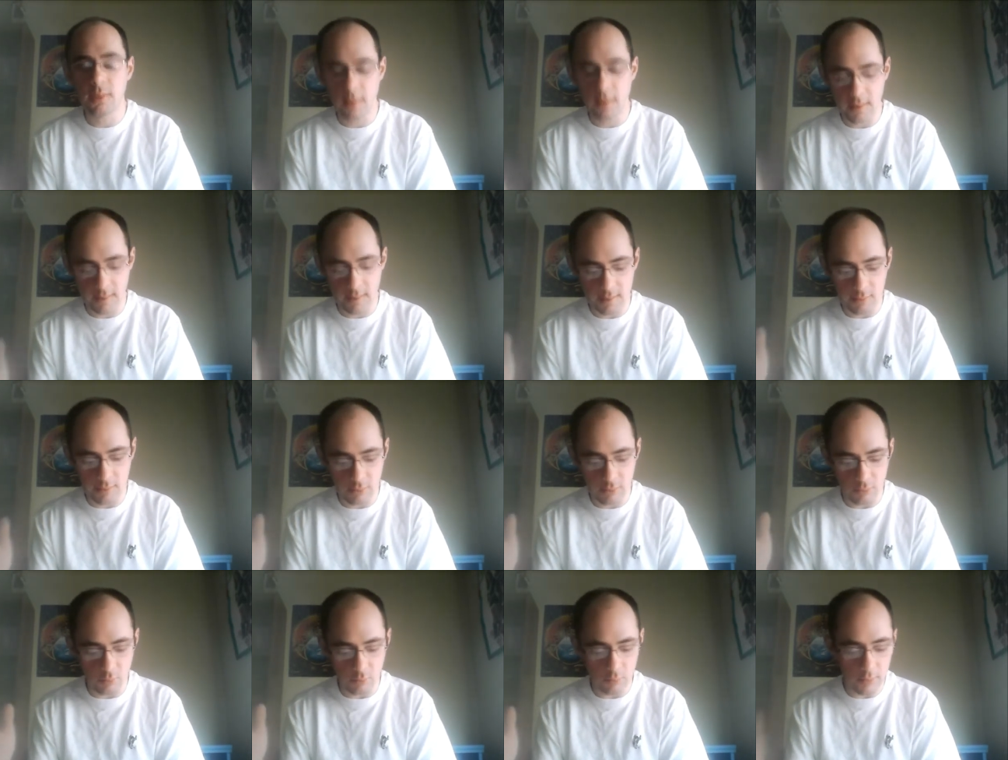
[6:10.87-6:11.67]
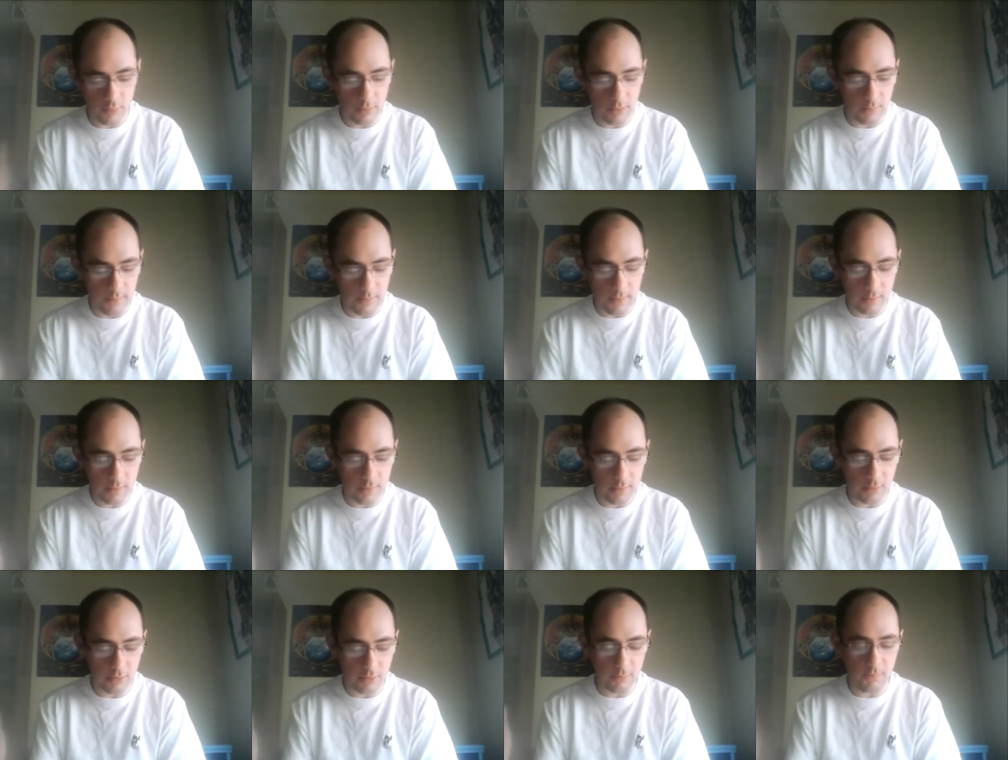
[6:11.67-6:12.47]
The Real
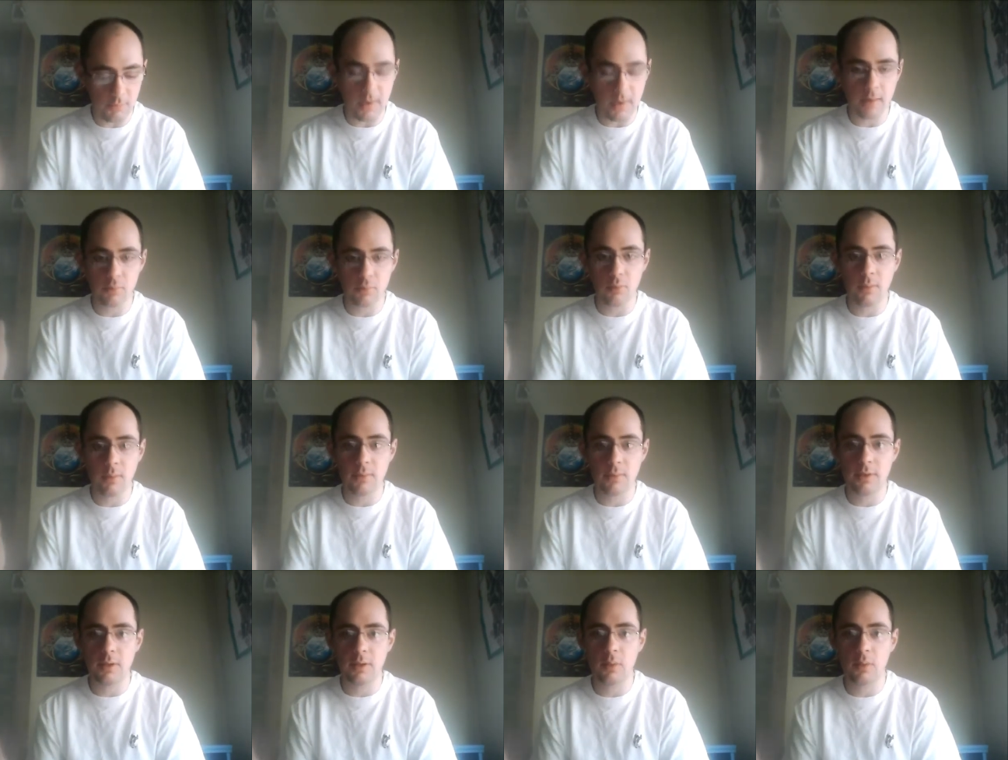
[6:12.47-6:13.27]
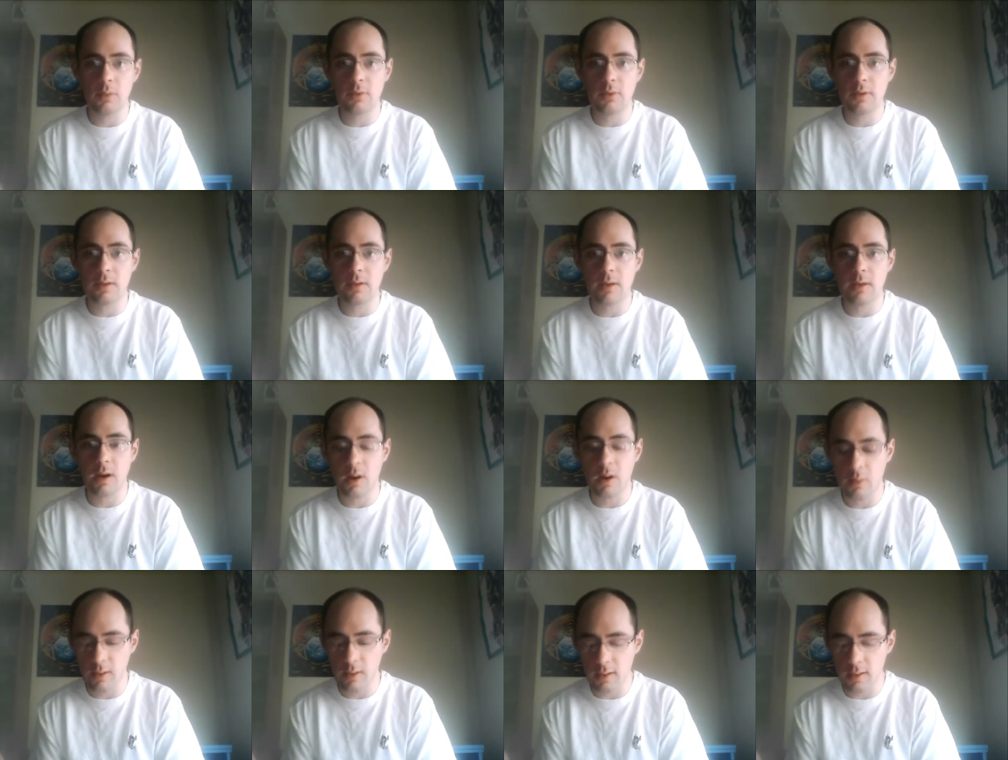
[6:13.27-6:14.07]
Americans bet Rey Mysterio and Sin
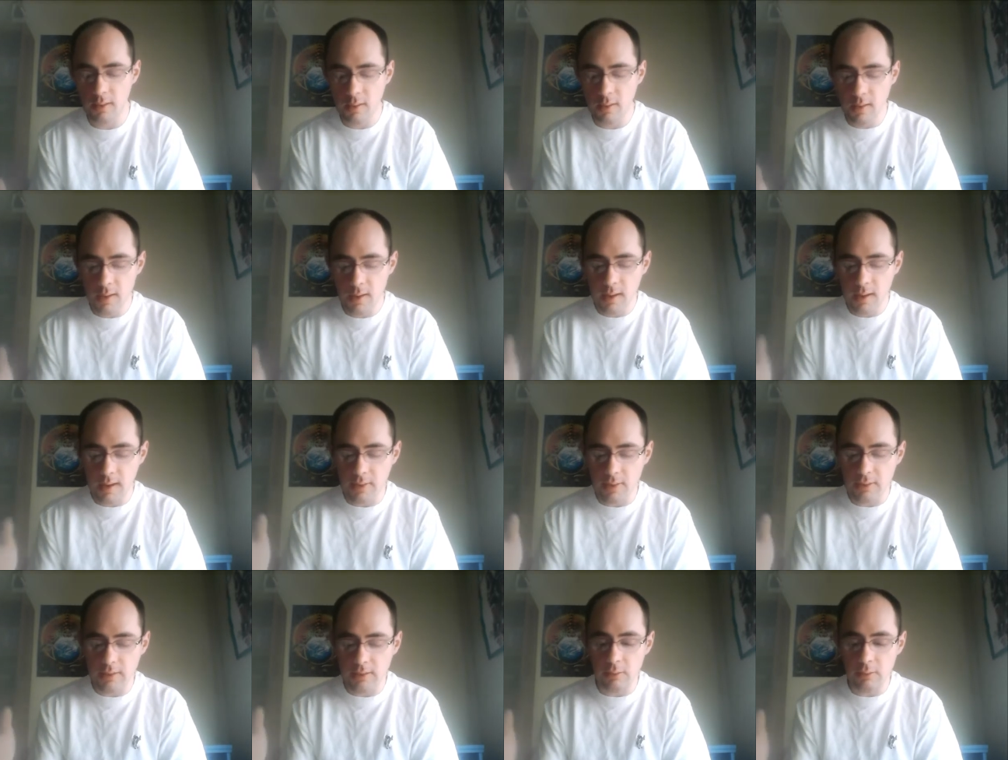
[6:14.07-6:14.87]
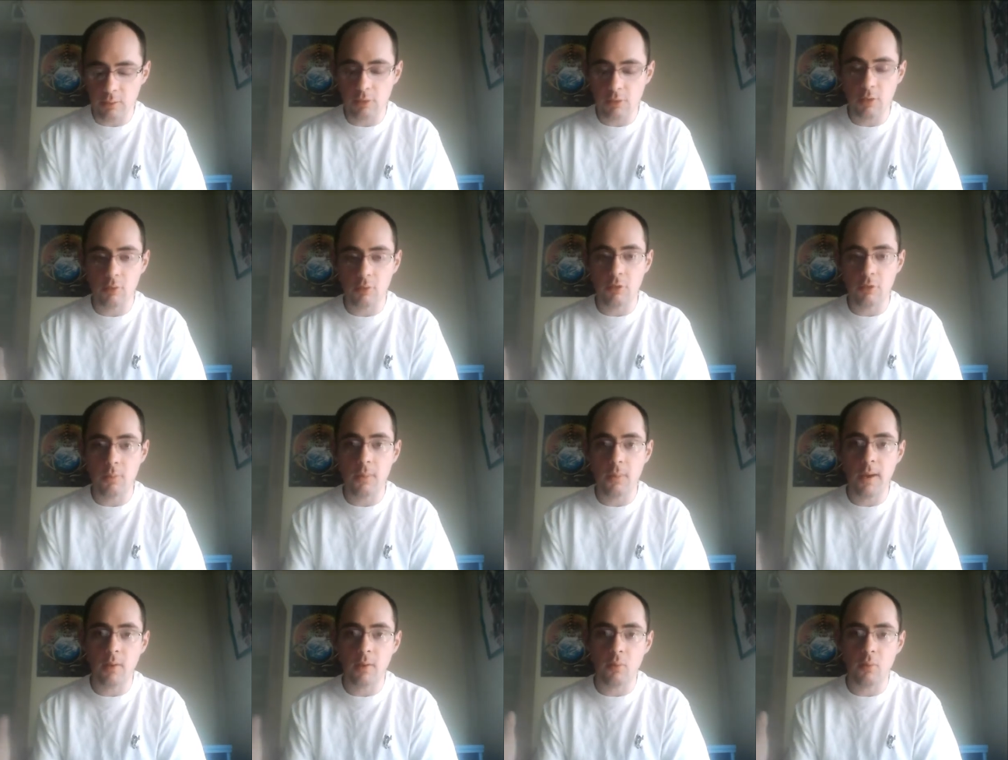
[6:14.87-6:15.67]
Cara, and the Usos
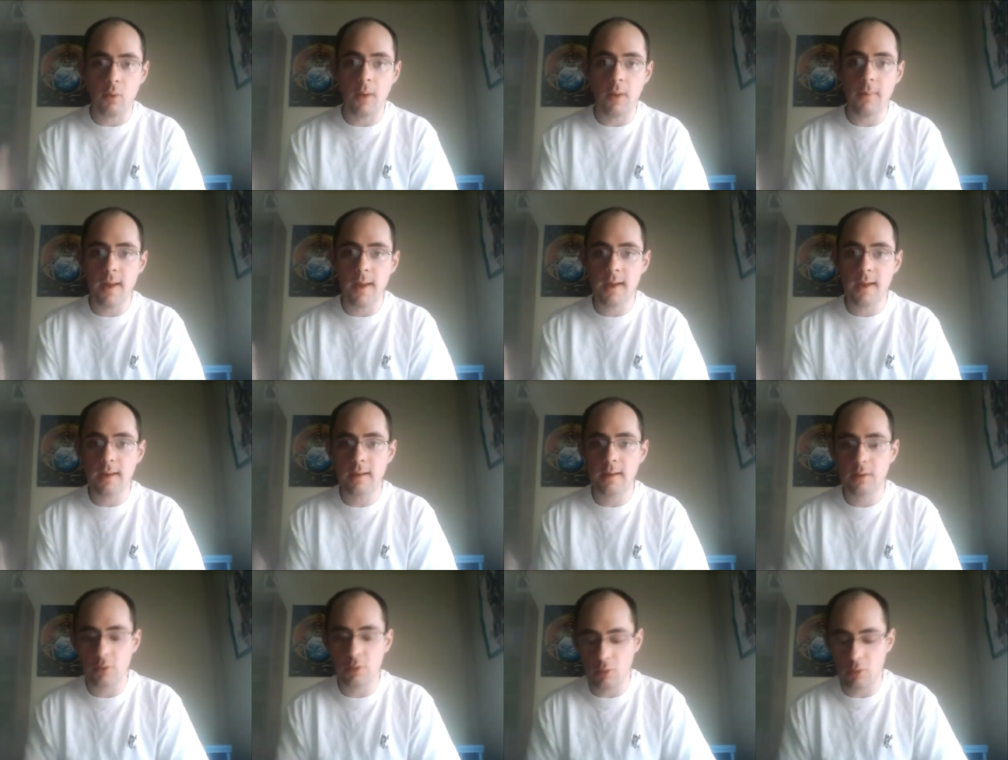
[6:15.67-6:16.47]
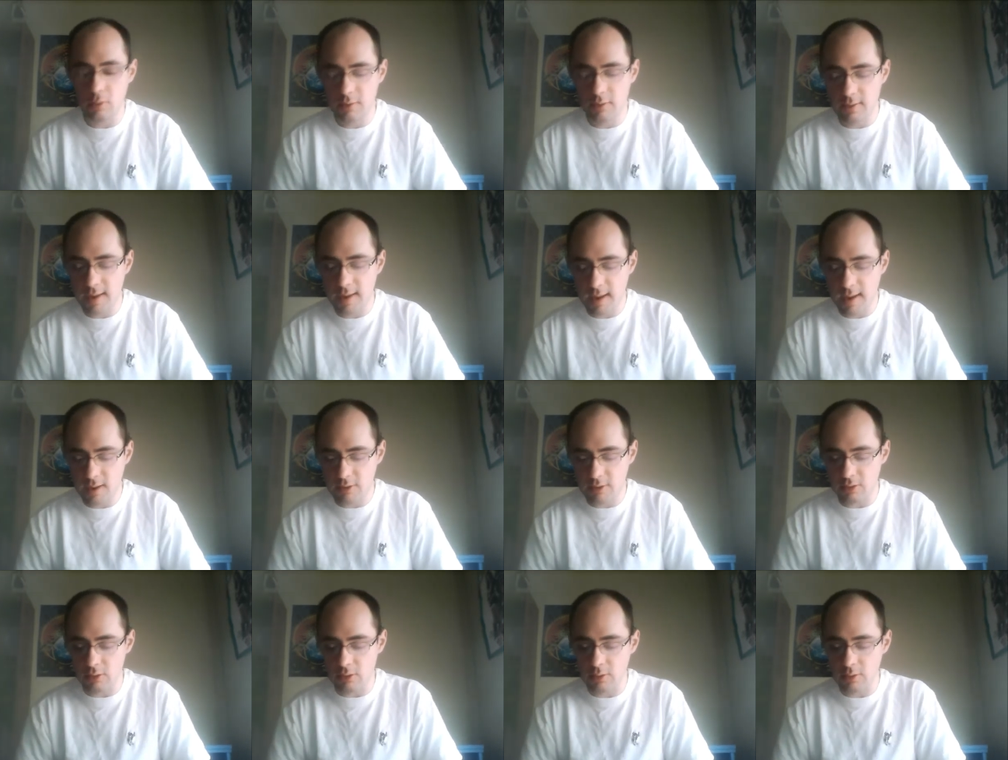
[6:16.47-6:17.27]
bet Ryback and Curtis
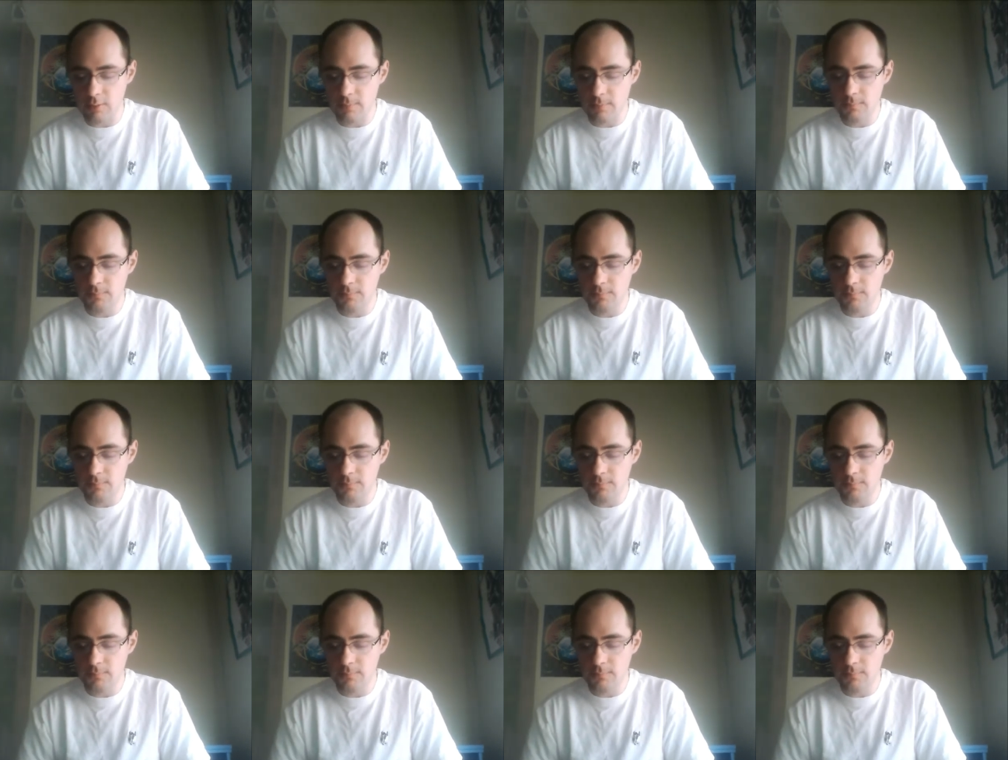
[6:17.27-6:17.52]
Axel.